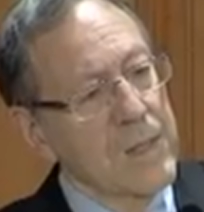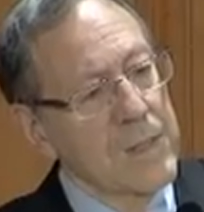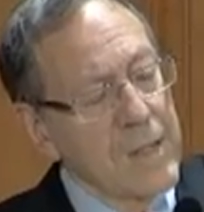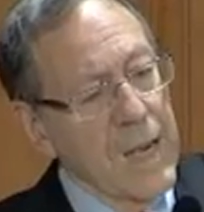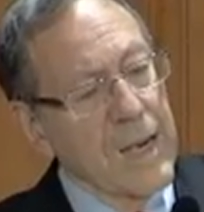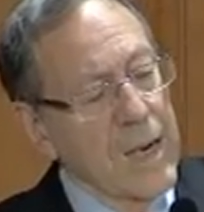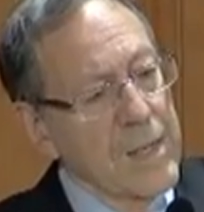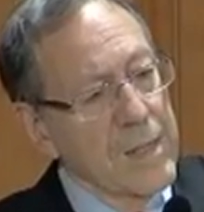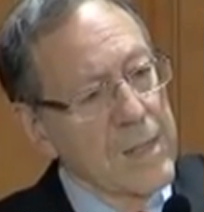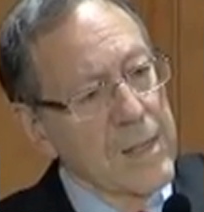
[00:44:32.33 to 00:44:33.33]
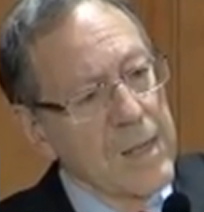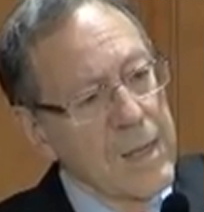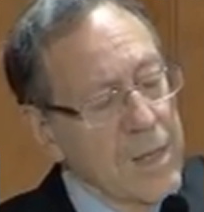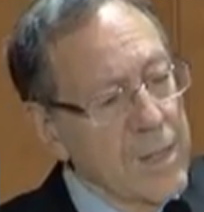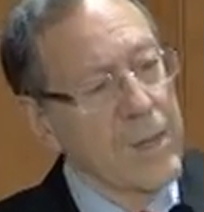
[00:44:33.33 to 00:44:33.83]
Nega
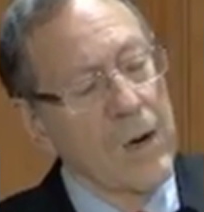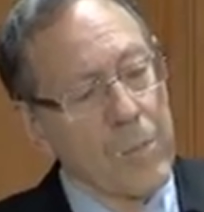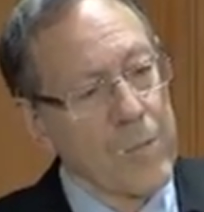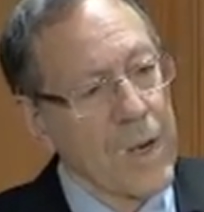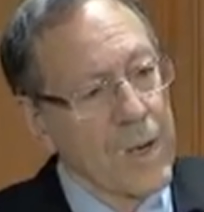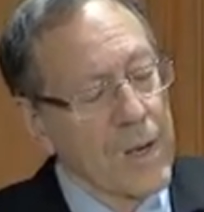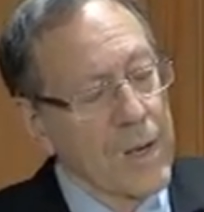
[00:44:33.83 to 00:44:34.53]
in Ethiopia,